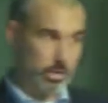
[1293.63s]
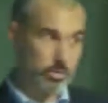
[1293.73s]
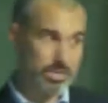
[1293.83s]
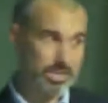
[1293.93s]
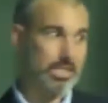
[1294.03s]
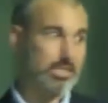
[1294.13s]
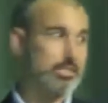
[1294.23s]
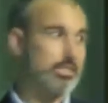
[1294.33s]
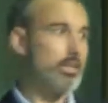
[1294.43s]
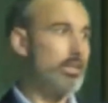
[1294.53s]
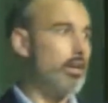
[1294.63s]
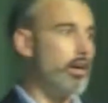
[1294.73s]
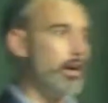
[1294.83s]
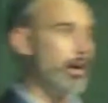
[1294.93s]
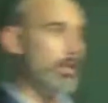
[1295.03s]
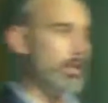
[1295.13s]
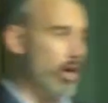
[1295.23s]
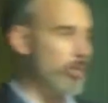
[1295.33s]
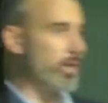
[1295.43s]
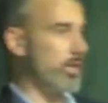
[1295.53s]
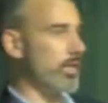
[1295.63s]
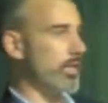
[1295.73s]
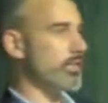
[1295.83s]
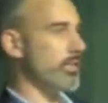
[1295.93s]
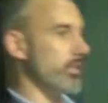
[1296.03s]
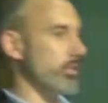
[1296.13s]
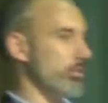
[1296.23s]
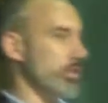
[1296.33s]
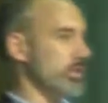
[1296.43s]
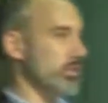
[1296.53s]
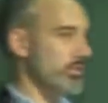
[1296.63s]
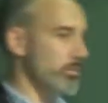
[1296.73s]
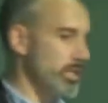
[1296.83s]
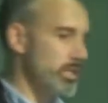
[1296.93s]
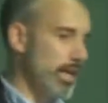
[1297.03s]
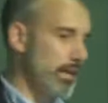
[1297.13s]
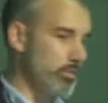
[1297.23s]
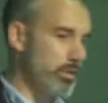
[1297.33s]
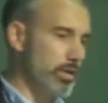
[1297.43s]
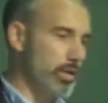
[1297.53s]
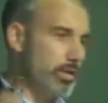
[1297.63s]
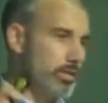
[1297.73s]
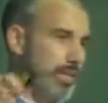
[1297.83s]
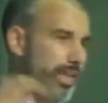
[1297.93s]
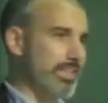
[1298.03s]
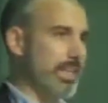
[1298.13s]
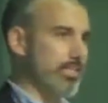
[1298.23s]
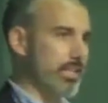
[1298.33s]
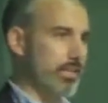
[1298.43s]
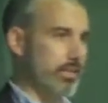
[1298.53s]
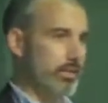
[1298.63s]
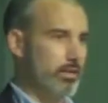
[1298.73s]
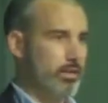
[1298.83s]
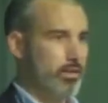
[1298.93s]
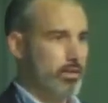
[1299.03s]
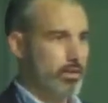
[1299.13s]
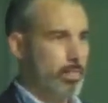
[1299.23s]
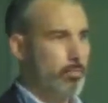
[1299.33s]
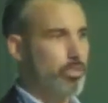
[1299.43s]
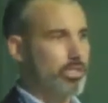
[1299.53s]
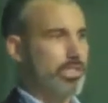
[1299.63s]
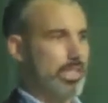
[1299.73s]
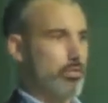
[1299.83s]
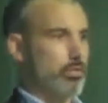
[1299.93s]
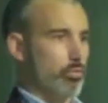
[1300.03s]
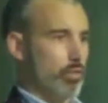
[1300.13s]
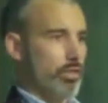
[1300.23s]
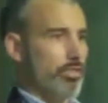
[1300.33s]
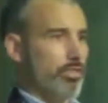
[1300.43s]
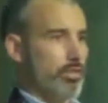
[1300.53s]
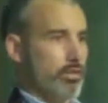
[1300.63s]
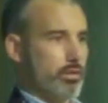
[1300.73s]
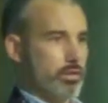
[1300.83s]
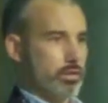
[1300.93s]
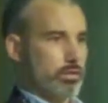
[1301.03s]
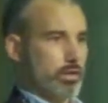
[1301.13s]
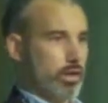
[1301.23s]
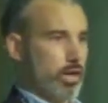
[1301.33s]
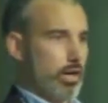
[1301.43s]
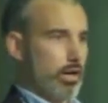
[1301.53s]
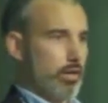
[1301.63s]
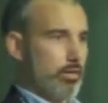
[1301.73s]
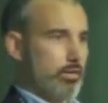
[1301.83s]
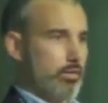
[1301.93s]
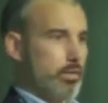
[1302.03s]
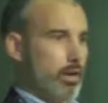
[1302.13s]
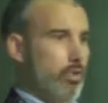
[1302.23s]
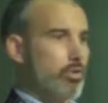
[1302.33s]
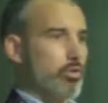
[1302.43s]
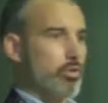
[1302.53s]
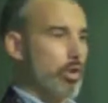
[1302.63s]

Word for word: But they, they do exist, uh, and they are being collected. And the question to me is how do we take that data, put it together with uh,